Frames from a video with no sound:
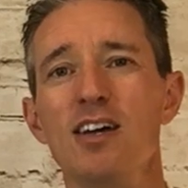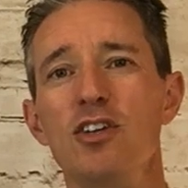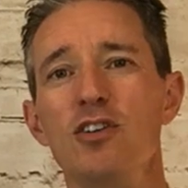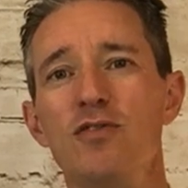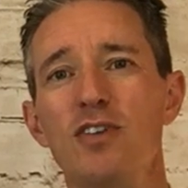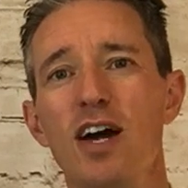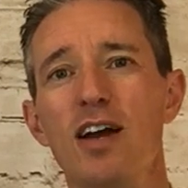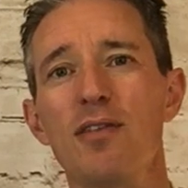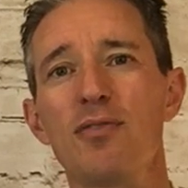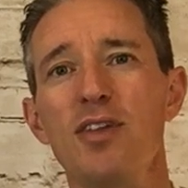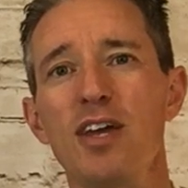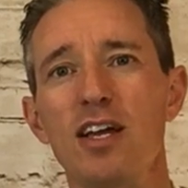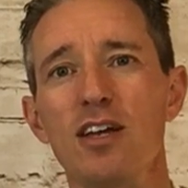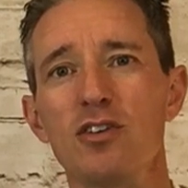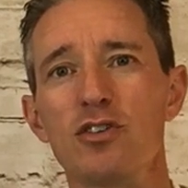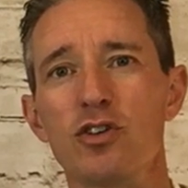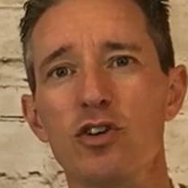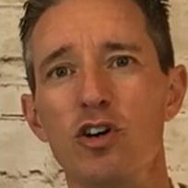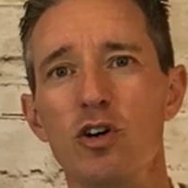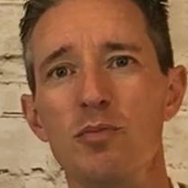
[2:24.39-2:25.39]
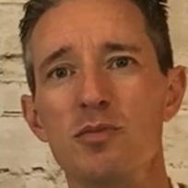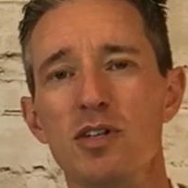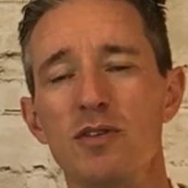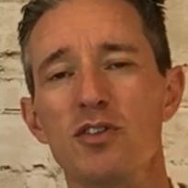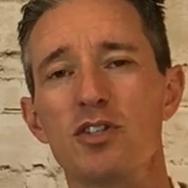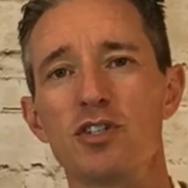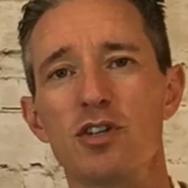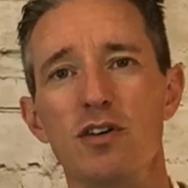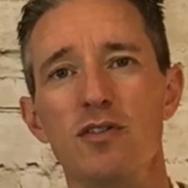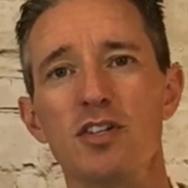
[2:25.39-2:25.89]
You've got to think in terms of
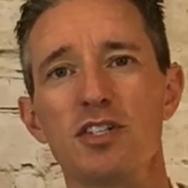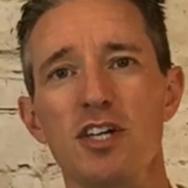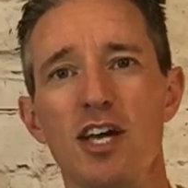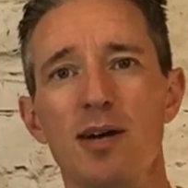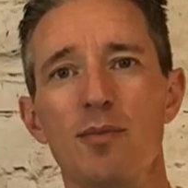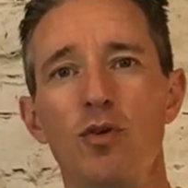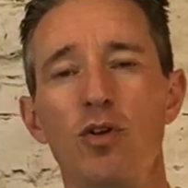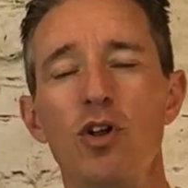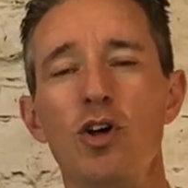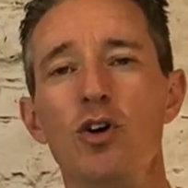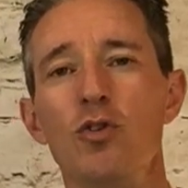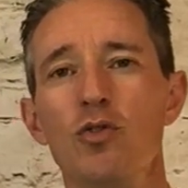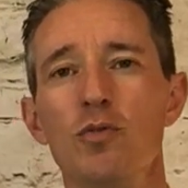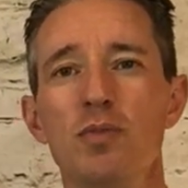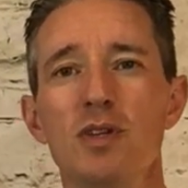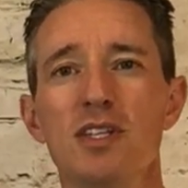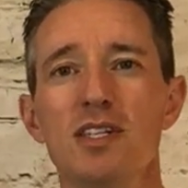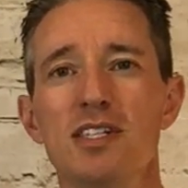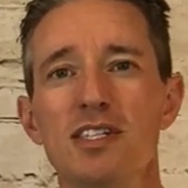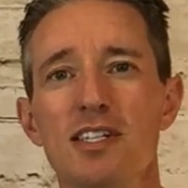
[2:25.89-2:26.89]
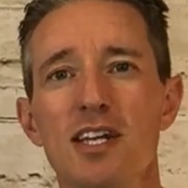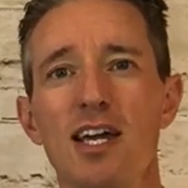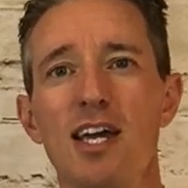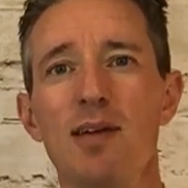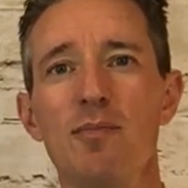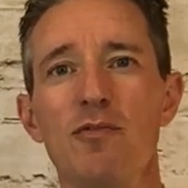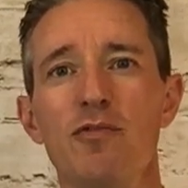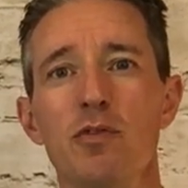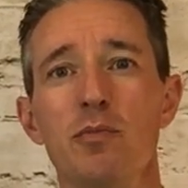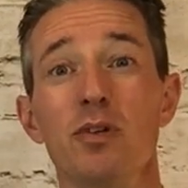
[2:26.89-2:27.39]
a service animal would be the
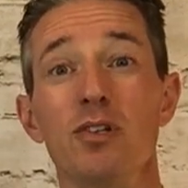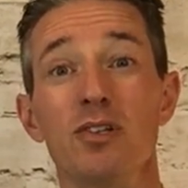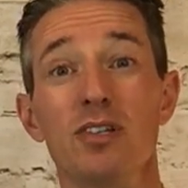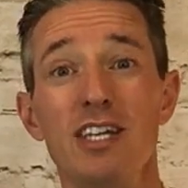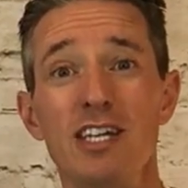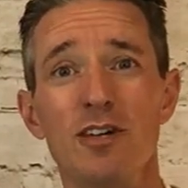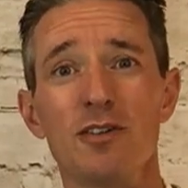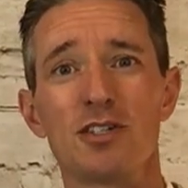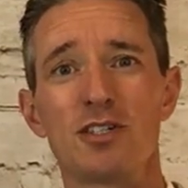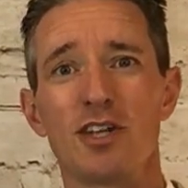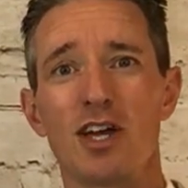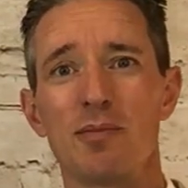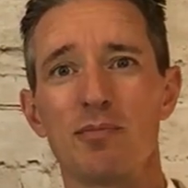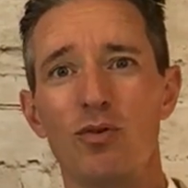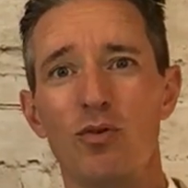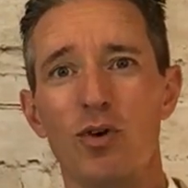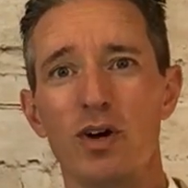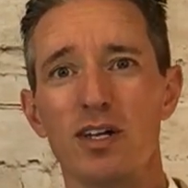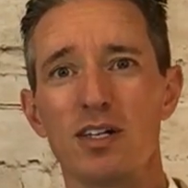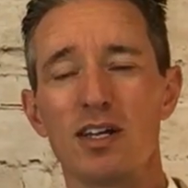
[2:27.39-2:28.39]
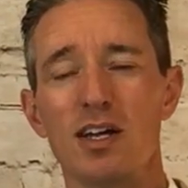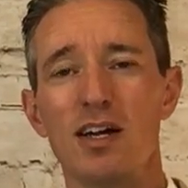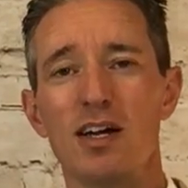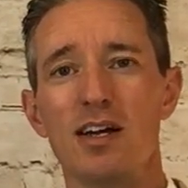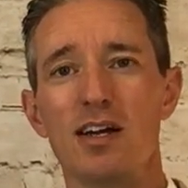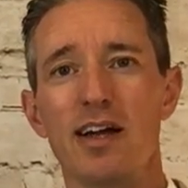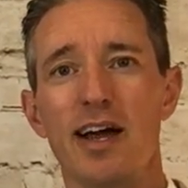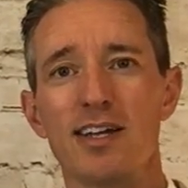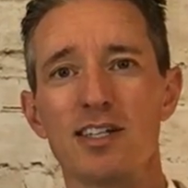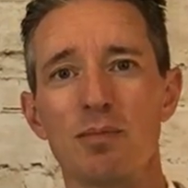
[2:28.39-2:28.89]
same from a legal standpoint
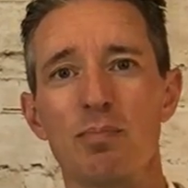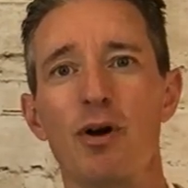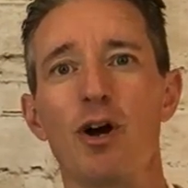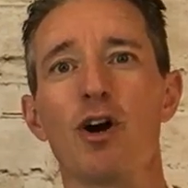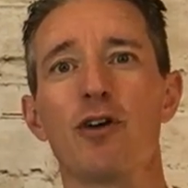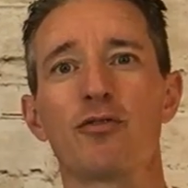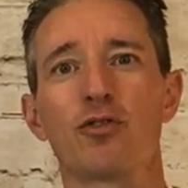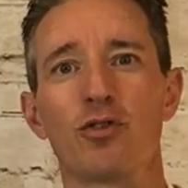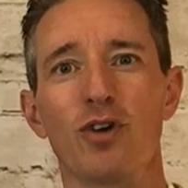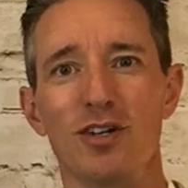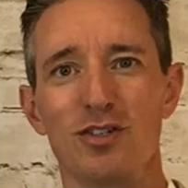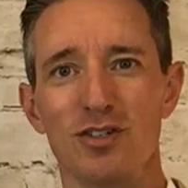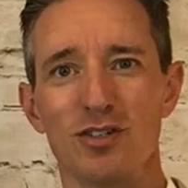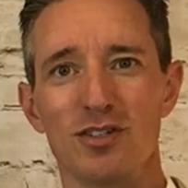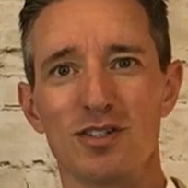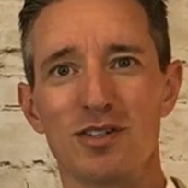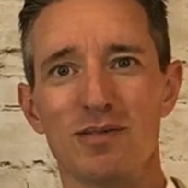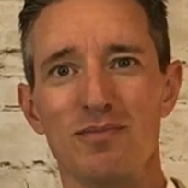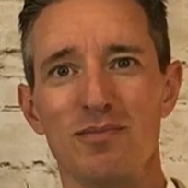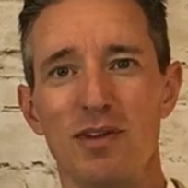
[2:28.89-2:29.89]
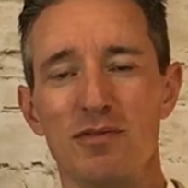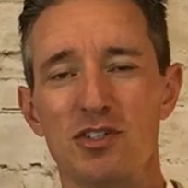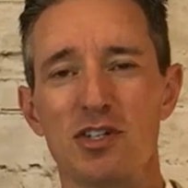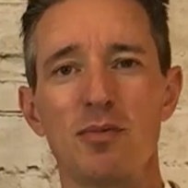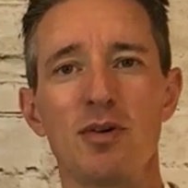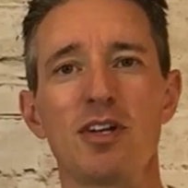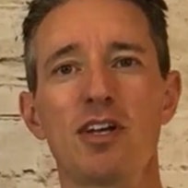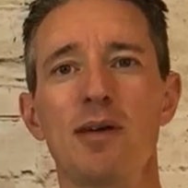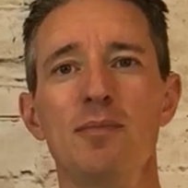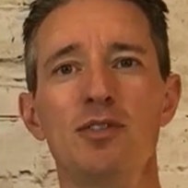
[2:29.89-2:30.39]
as a pair of crutches. If
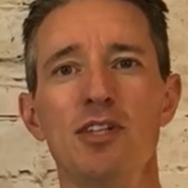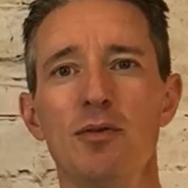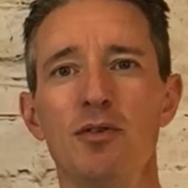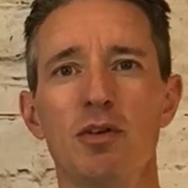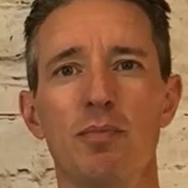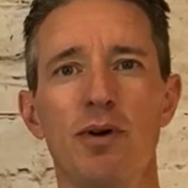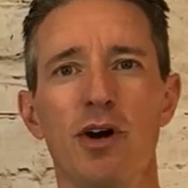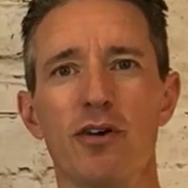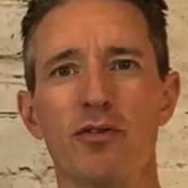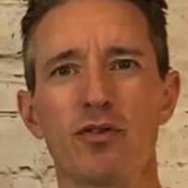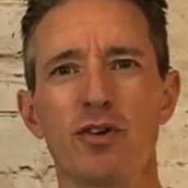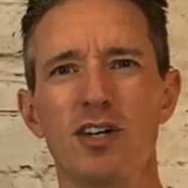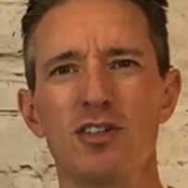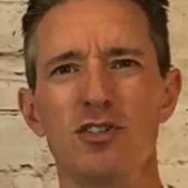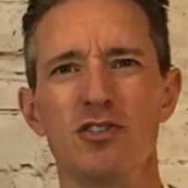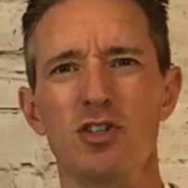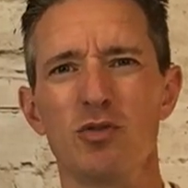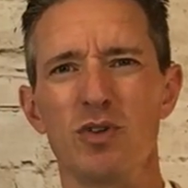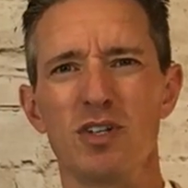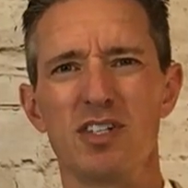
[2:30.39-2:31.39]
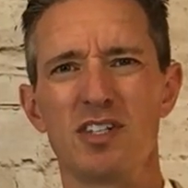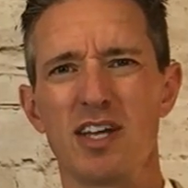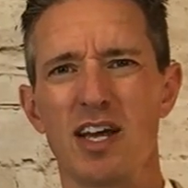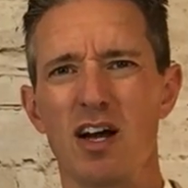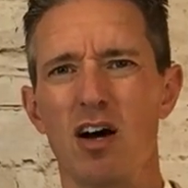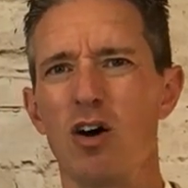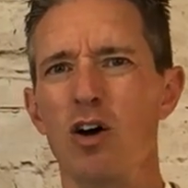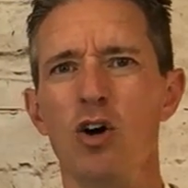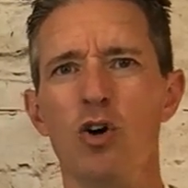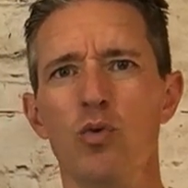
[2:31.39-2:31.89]
somebody comes in with a pair of crutches, you wouldn't say,
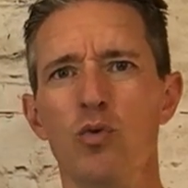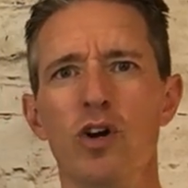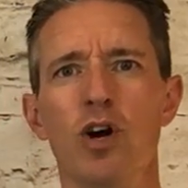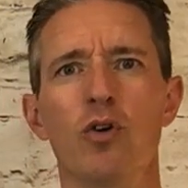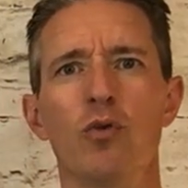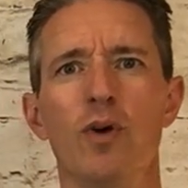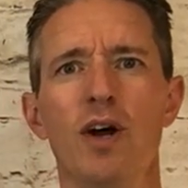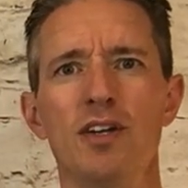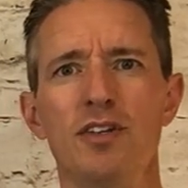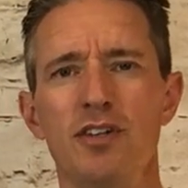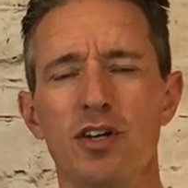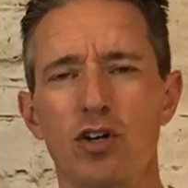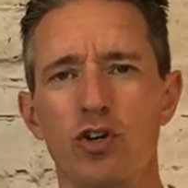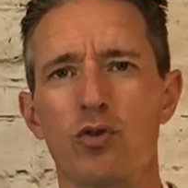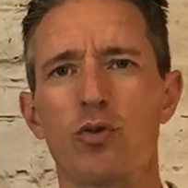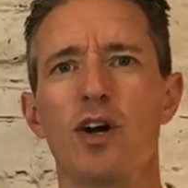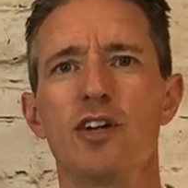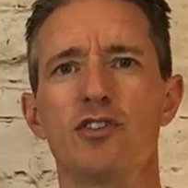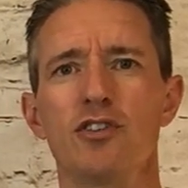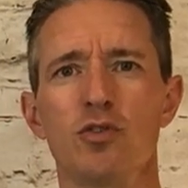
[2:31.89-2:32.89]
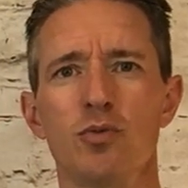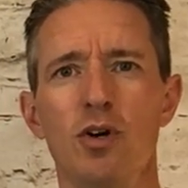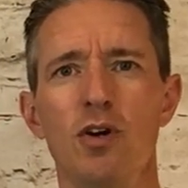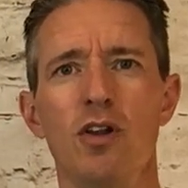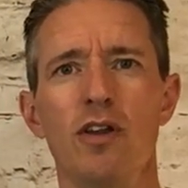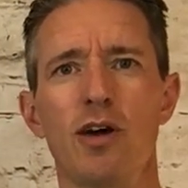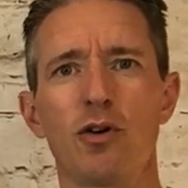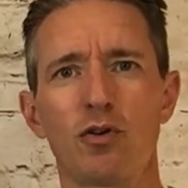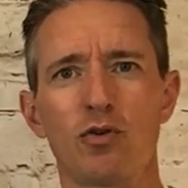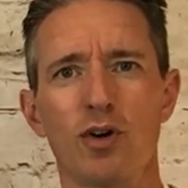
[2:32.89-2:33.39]
"Oh, we don't rent to crutches. We don't
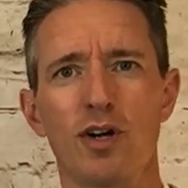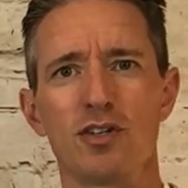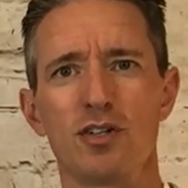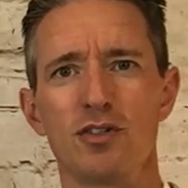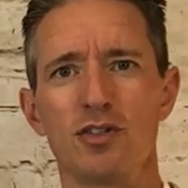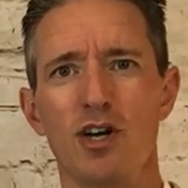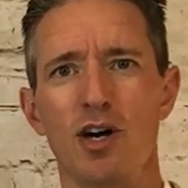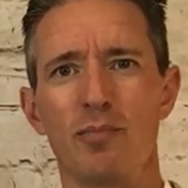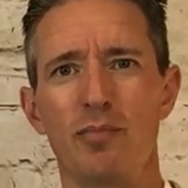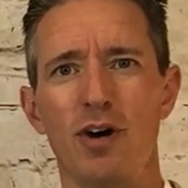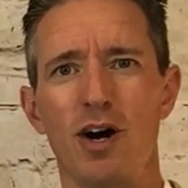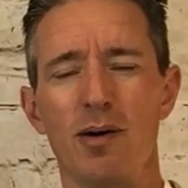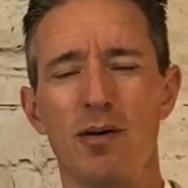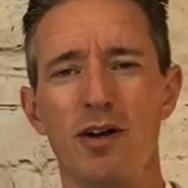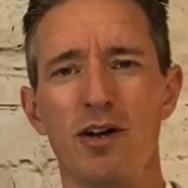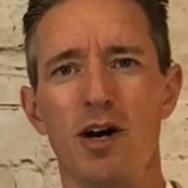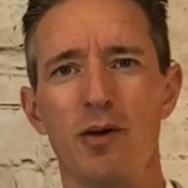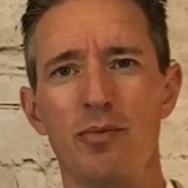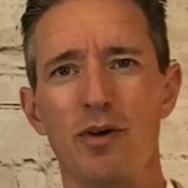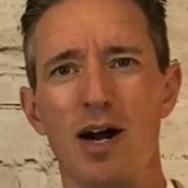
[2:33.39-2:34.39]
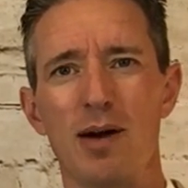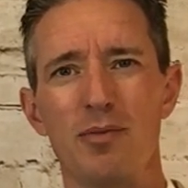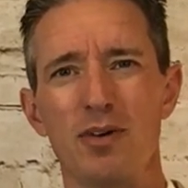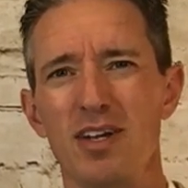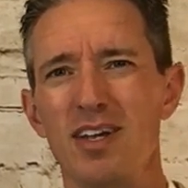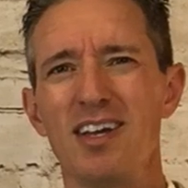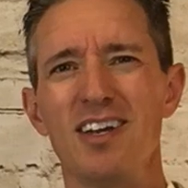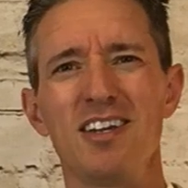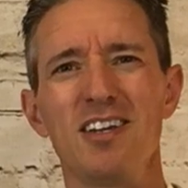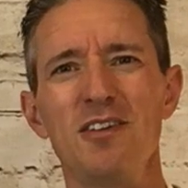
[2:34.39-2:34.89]
allow crutches in our in our
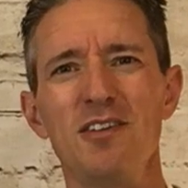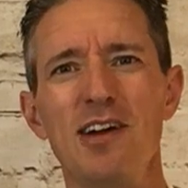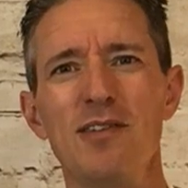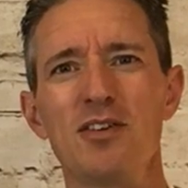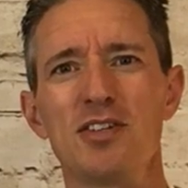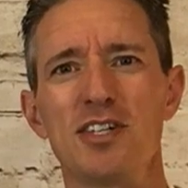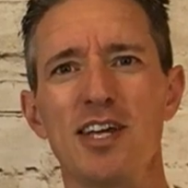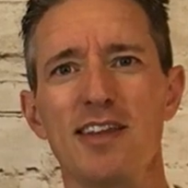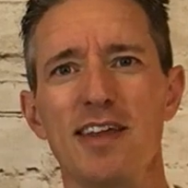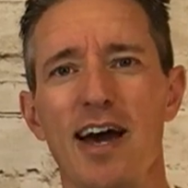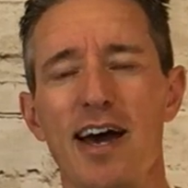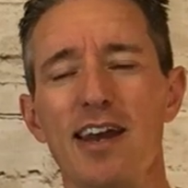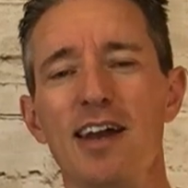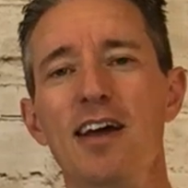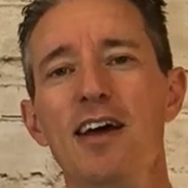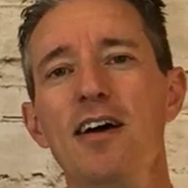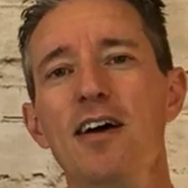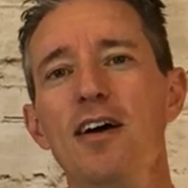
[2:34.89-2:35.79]
property." You'd never say that.